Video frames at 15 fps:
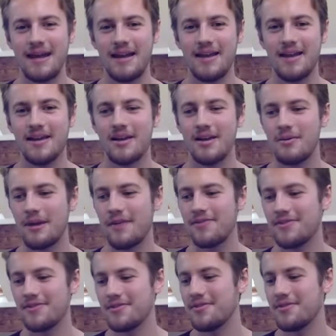Like, we have
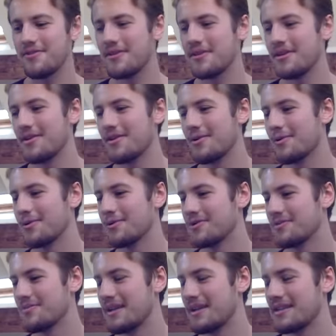to also
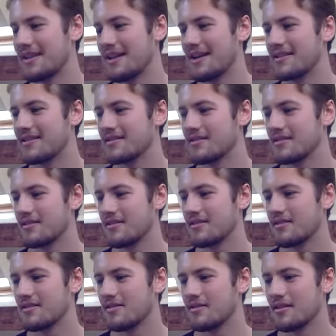admit that
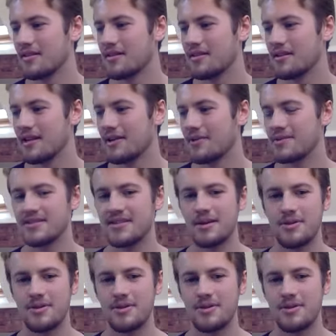the languages that we